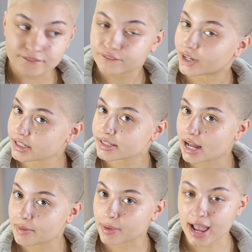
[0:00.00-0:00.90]
First
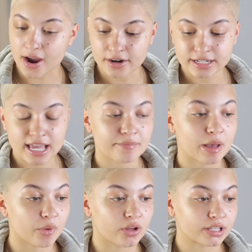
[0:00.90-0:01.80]
up, I already have
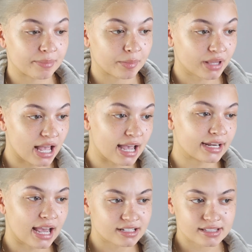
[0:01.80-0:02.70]
my bald cap
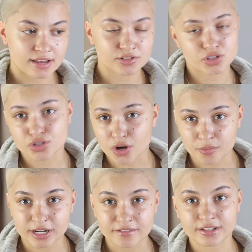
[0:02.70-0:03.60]
applied. I just have so
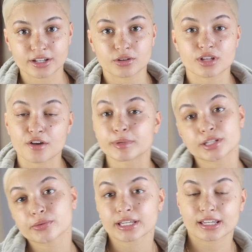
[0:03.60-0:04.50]
many videos of me
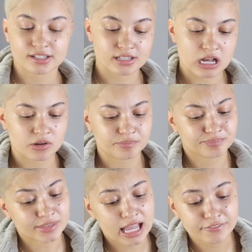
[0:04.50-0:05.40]
doing it. So
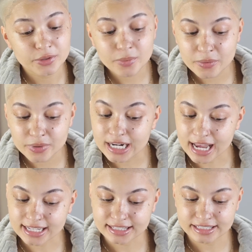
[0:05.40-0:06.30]
if you want one,
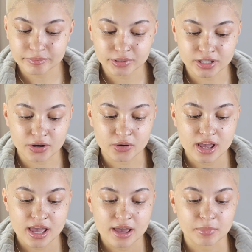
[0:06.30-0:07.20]
I can link it below.
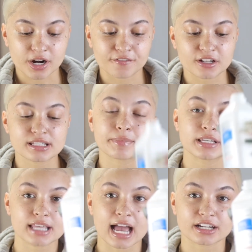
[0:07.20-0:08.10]
But our first step
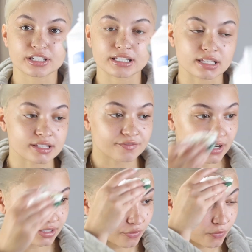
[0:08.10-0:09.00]
is to actually
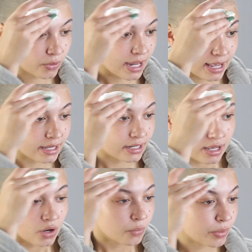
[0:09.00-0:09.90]
disinfect our forehead.
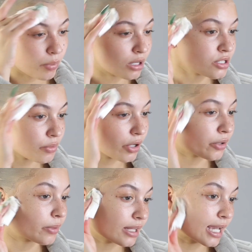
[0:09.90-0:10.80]
We want to
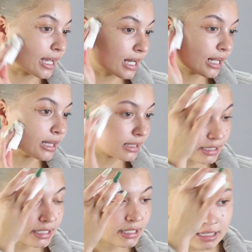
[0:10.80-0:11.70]
work with a
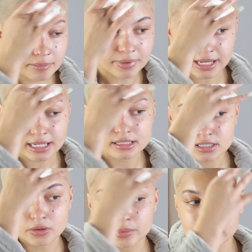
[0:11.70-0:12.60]
clean base
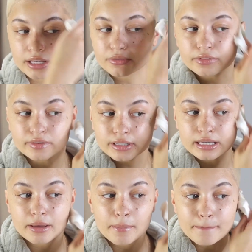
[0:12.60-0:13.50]
so we can
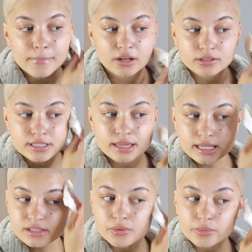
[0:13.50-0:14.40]
really melt
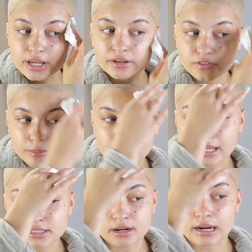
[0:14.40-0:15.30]
this wig from
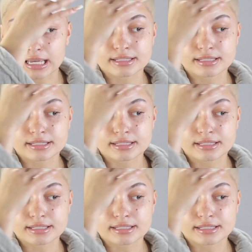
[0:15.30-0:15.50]
XRS